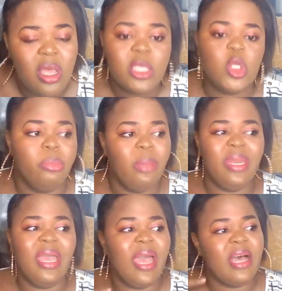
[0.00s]
So maybe
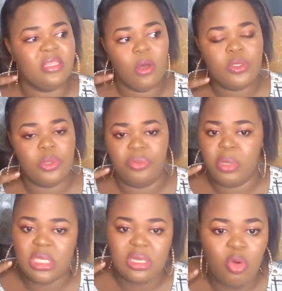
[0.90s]
the guy had called to
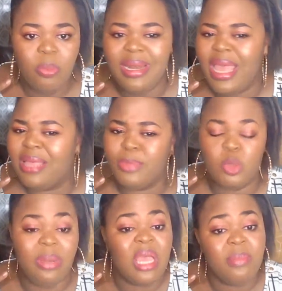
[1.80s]
threaten the woman, like to
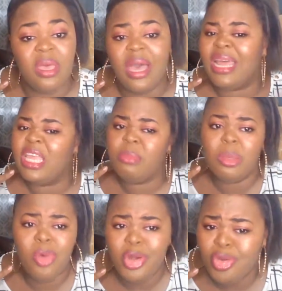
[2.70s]
blackmail her, like, give me
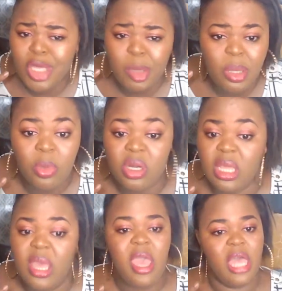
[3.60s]
money or give me
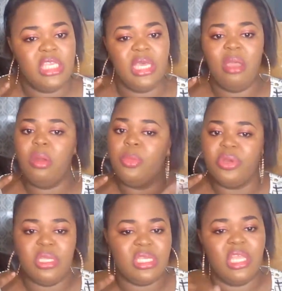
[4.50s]
money. Auntie carry
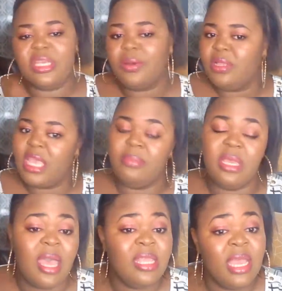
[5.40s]
money sent. Second time,
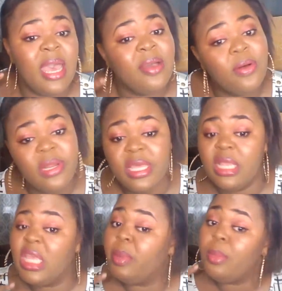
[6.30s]
the guy called
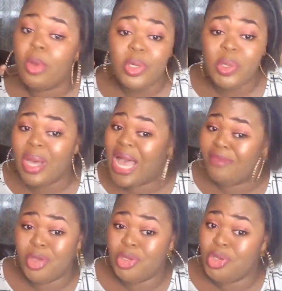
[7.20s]
again, give me money or I have
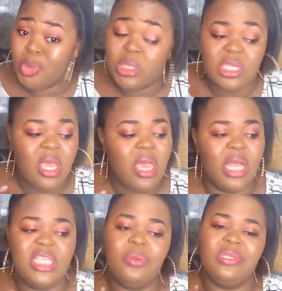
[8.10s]
your nudes.
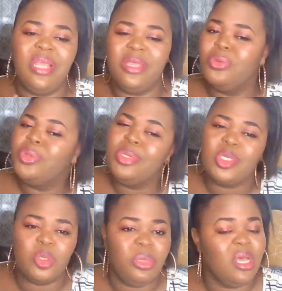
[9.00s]
Auntie was like, don't do this
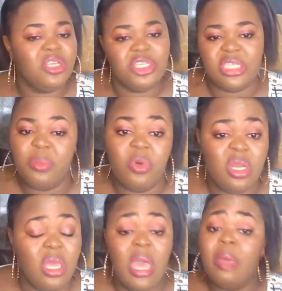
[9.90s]
to me now. She sent
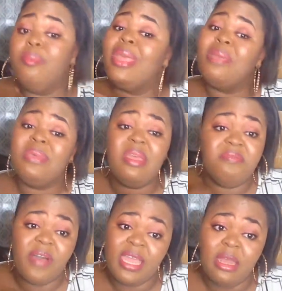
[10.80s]
money. Maybe the
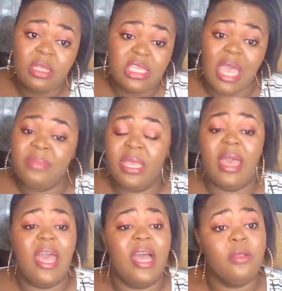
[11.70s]
final time the
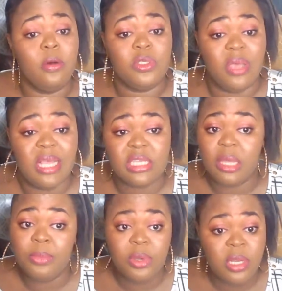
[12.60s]
guy had called to ask her
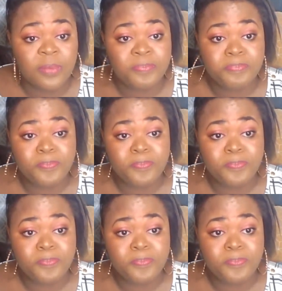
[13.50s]
money,